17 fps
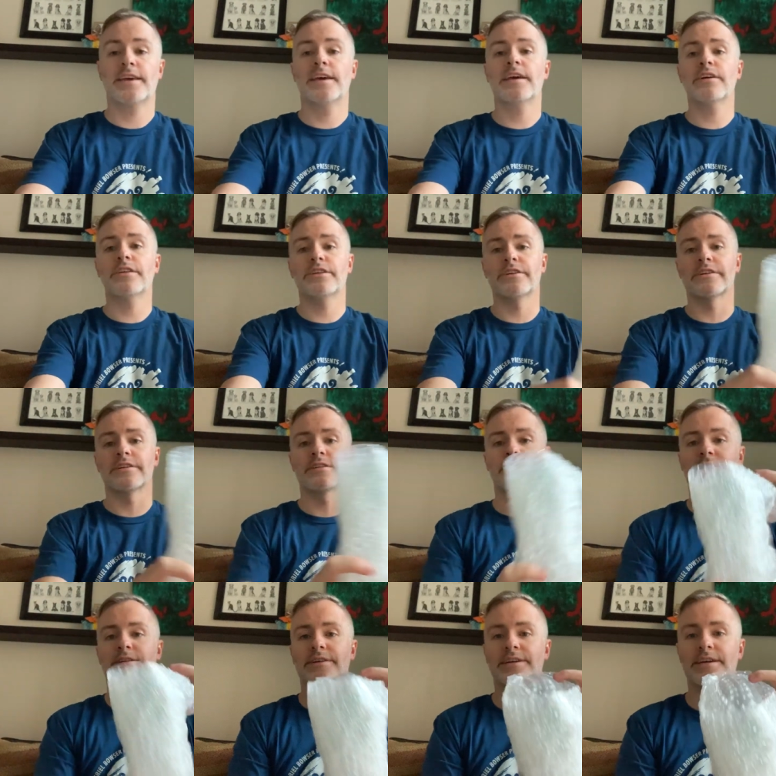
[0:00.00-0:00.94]
Alright. Killer,
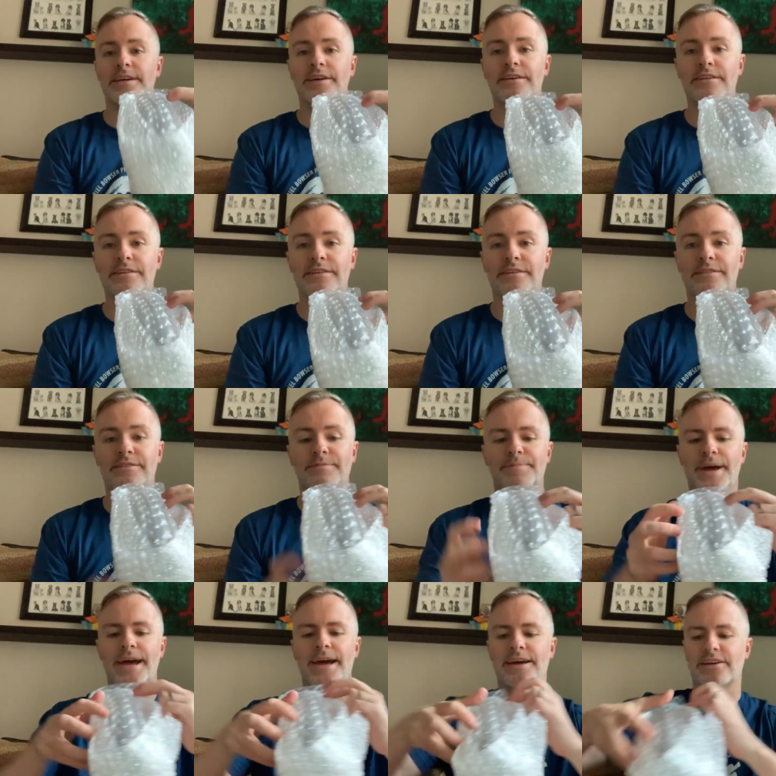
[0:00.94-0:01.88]
killer
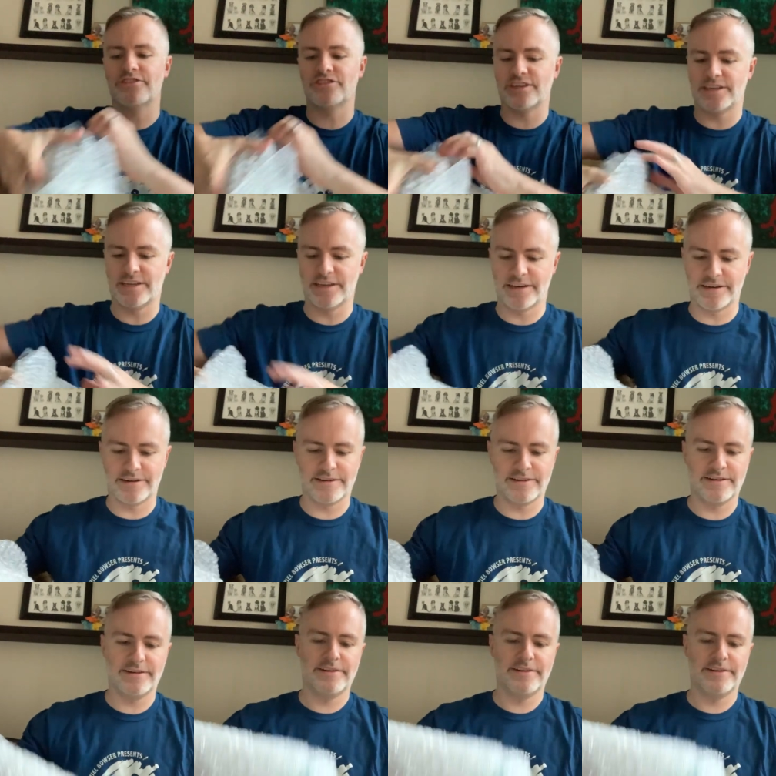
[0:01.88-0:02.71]
packaging here.